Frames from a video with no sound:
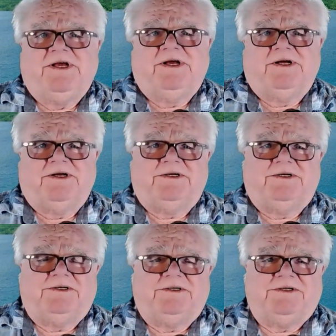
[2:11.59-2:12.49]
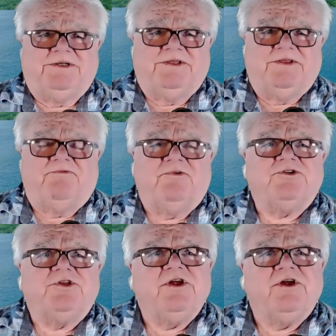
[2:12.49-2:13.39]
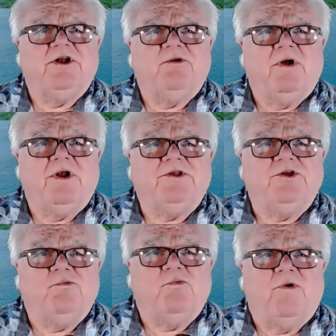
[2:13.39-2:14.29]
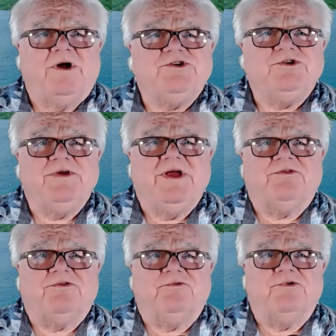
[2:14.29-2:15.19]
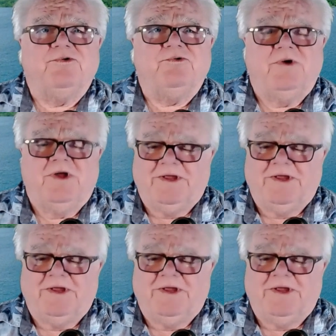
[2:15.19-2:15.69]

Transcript: The first thing you're going to want to do once you get through